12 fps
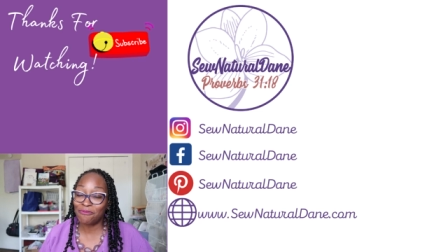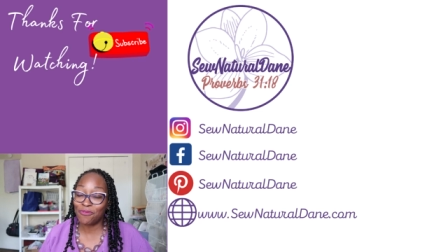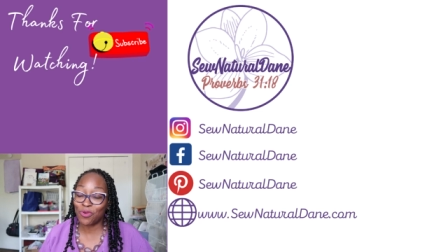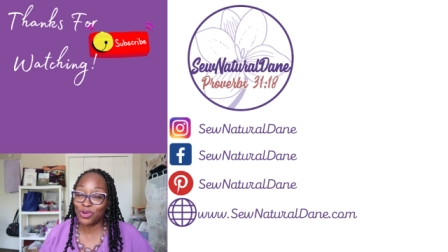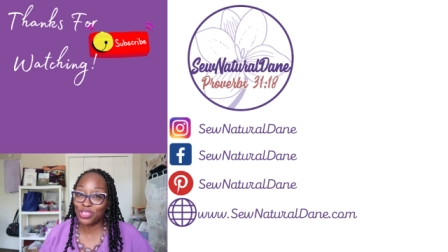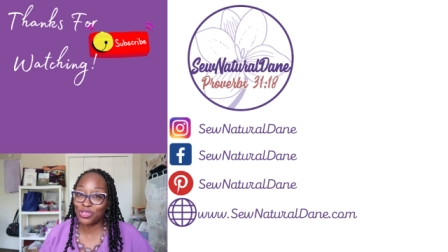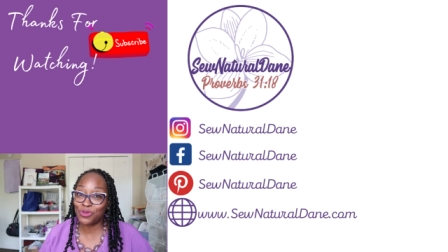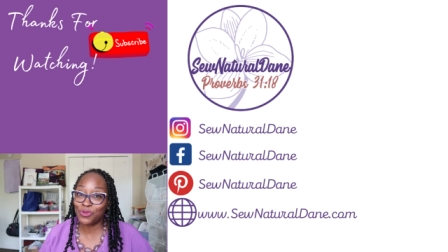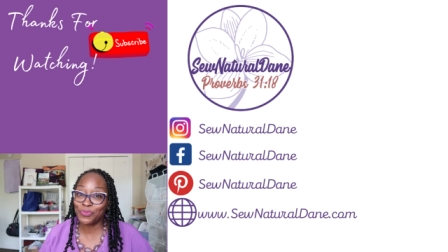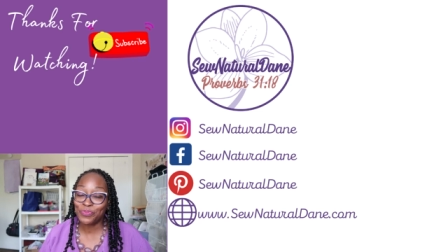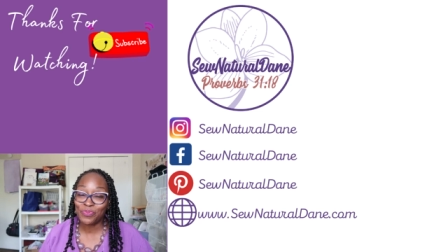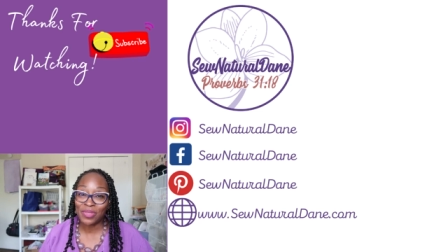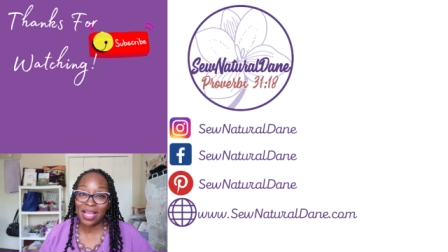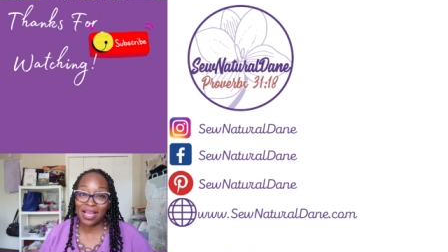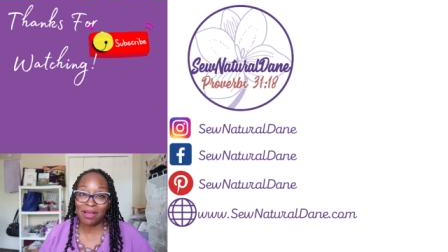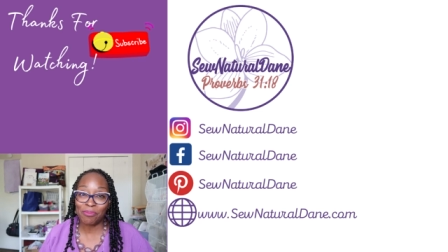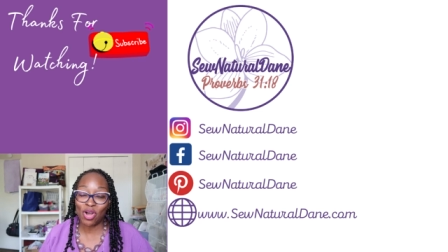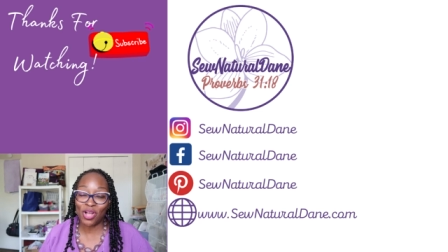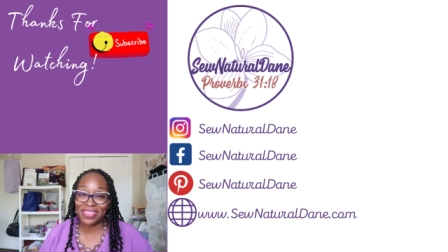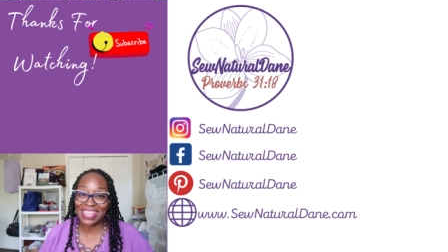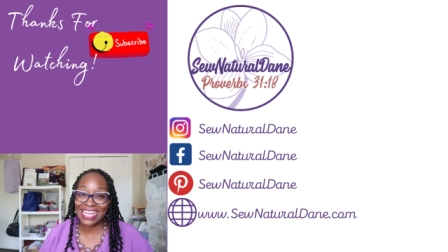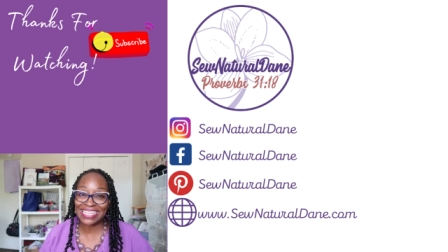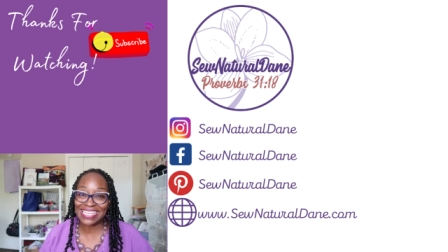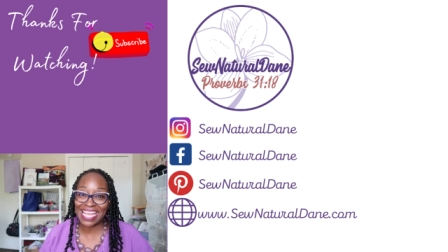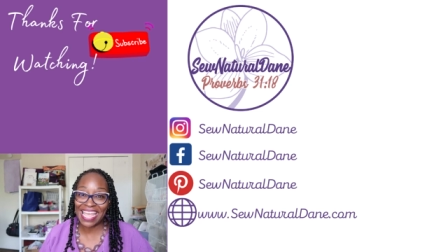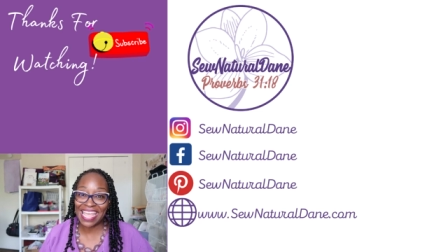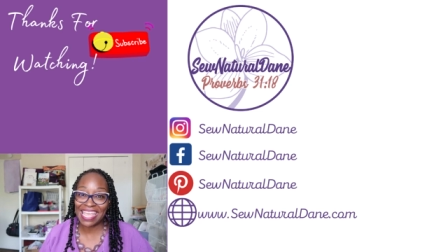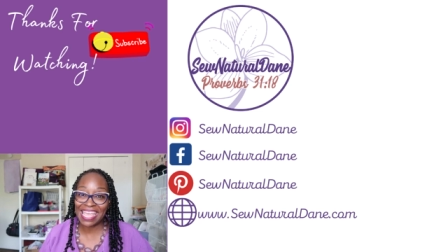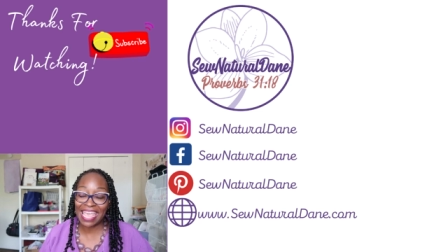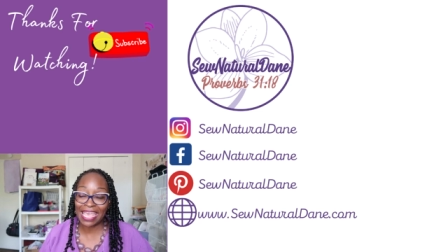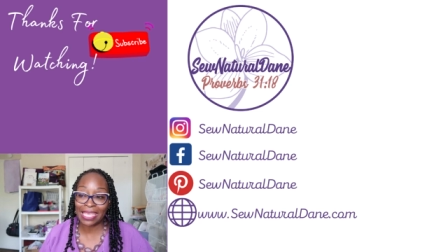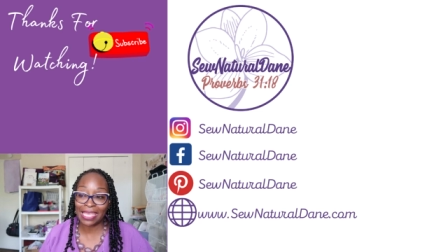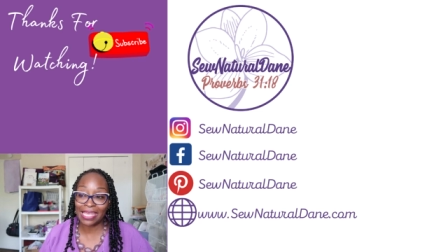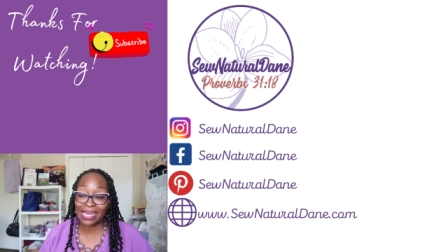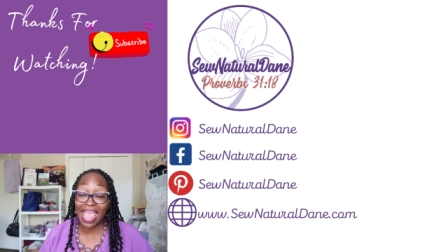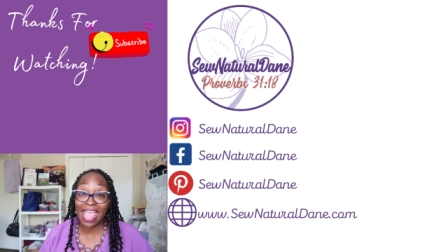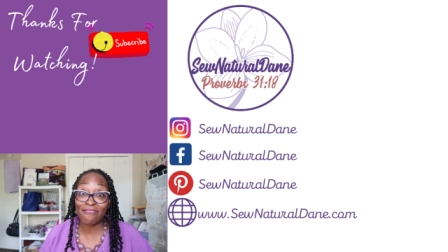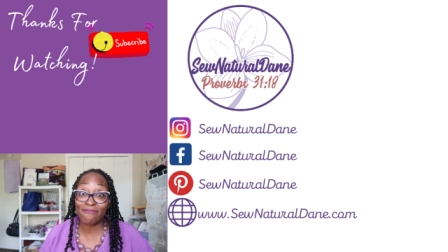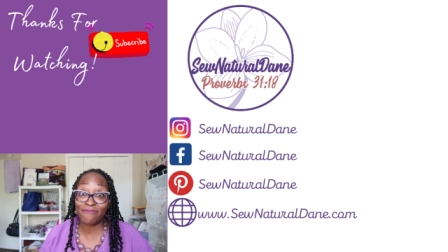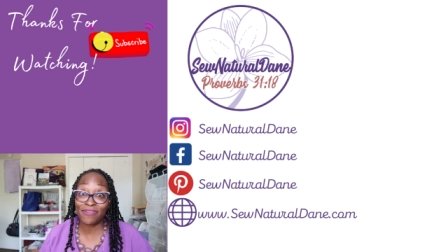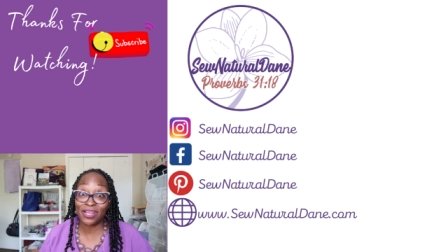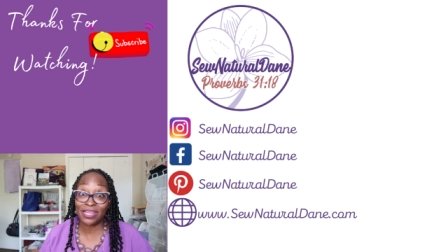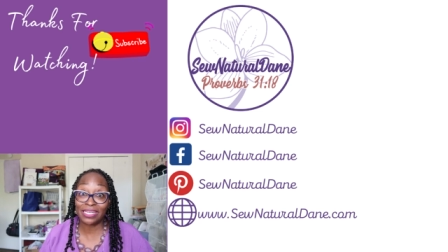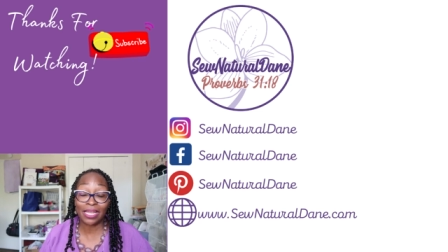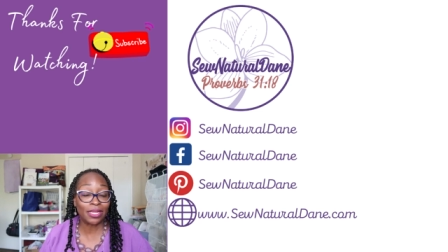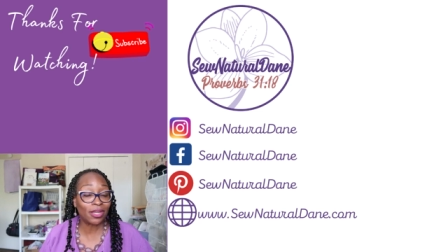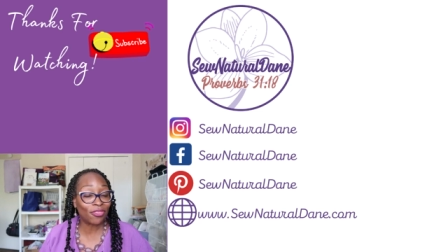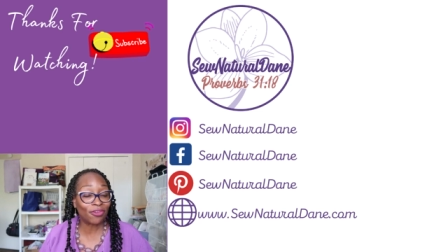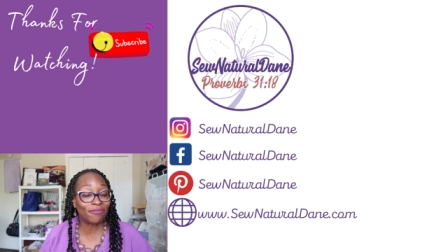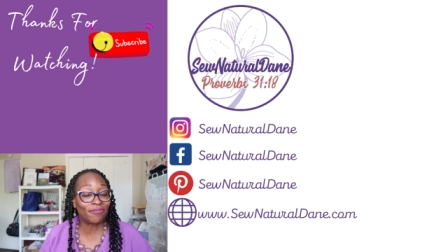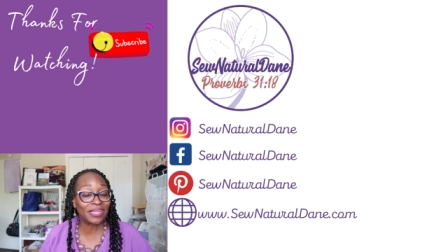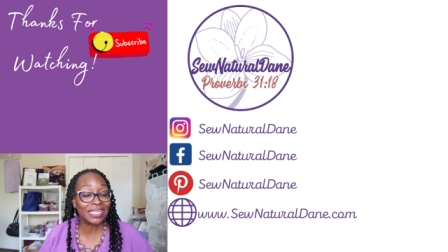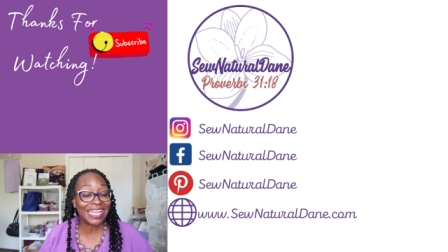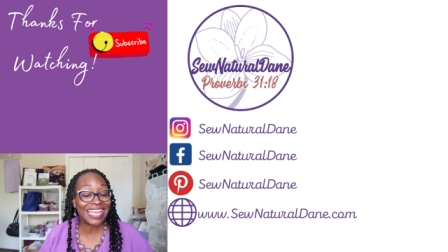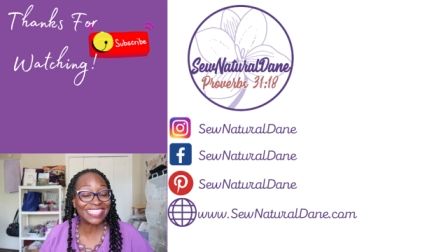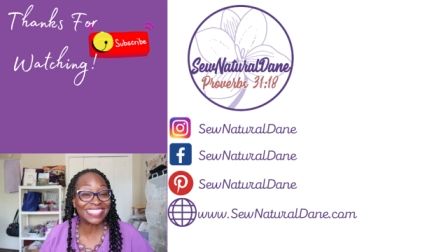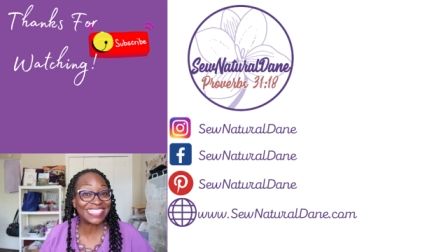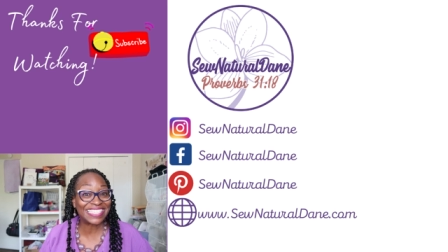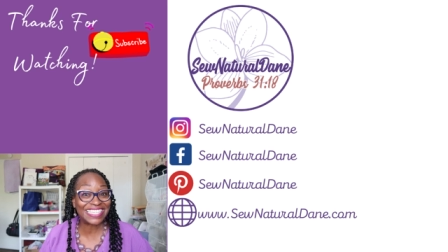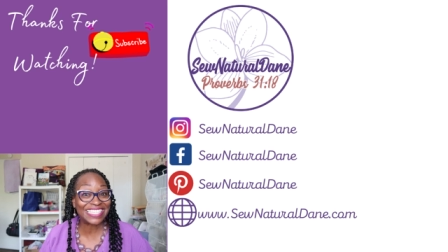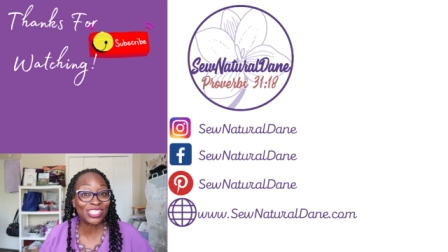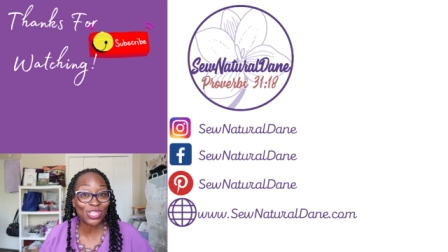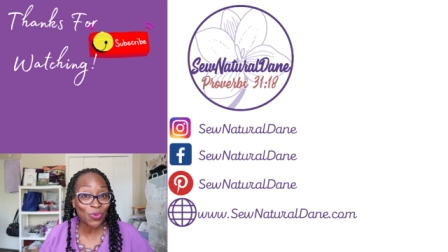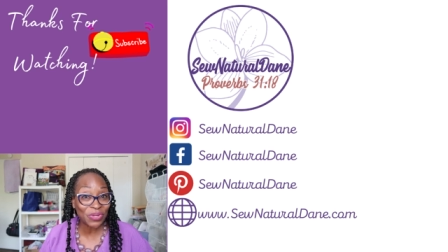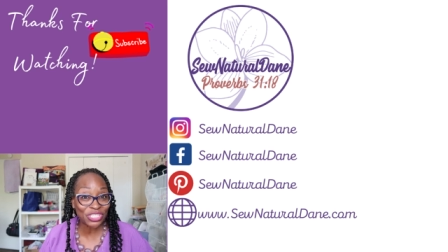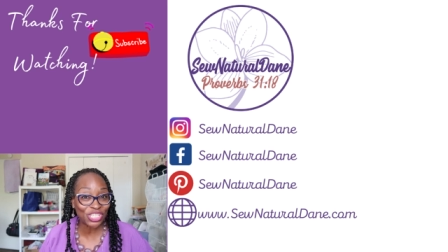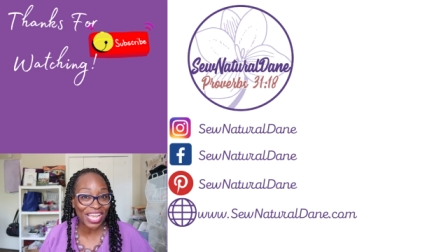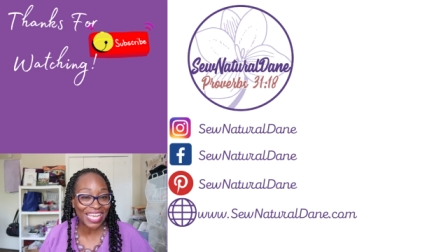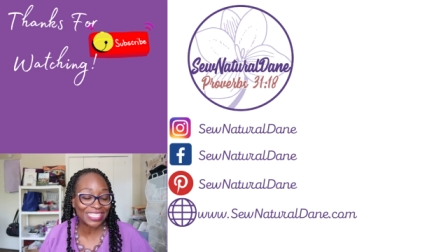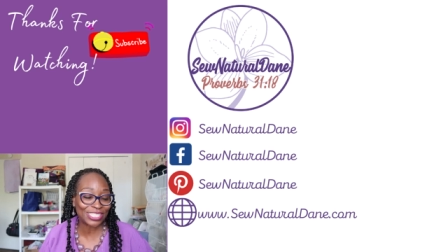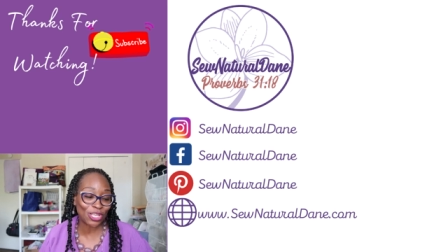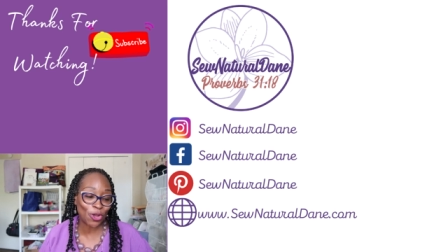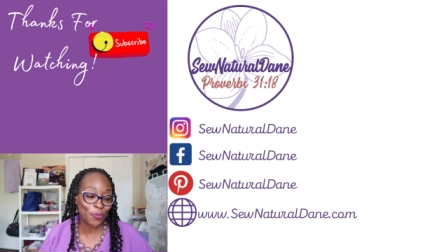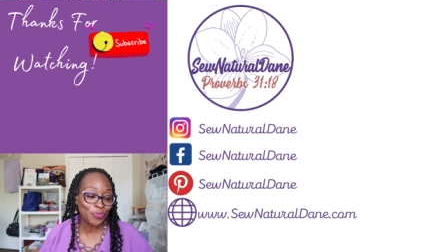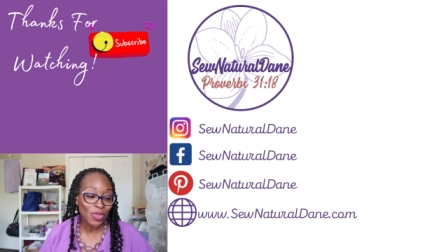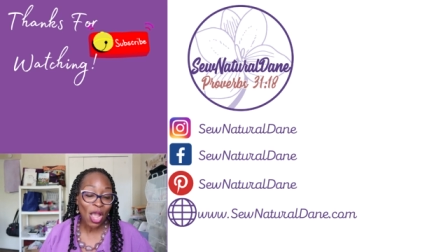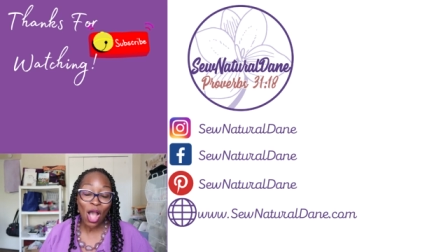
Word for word: for you um, on that day and a fun, another fun S&D sewing chat. So,